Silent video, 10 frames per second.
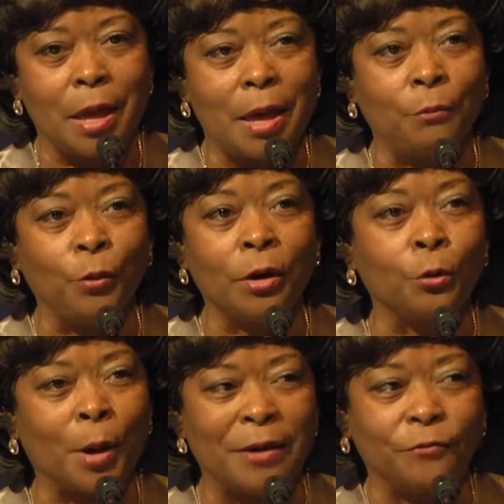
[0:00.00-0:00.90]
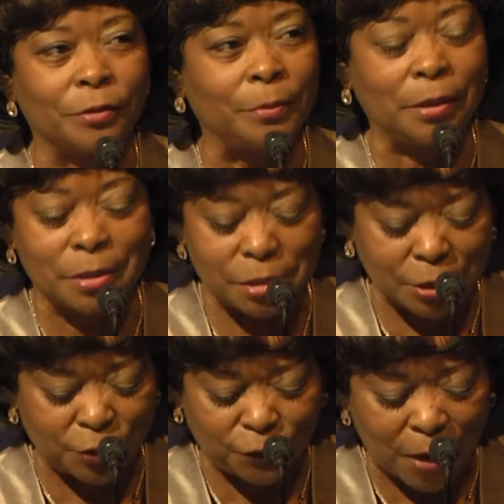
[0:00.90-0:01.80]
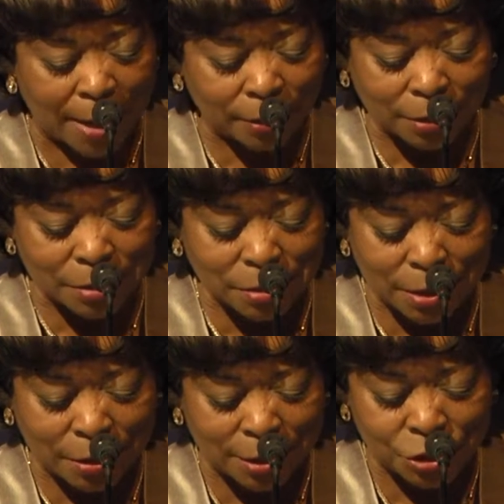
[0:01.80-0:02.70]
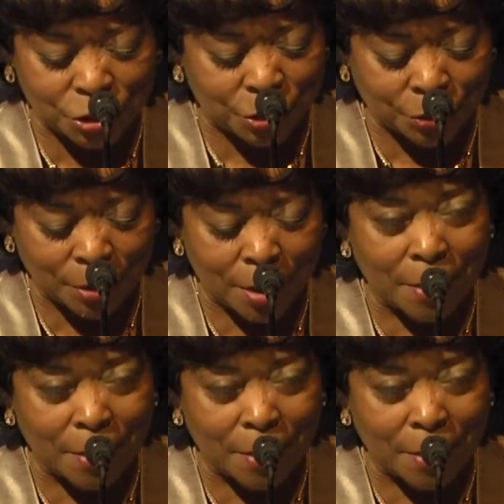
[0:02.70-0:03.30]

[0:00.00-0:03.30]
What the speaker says: and we're grateful to be considered finalists this year.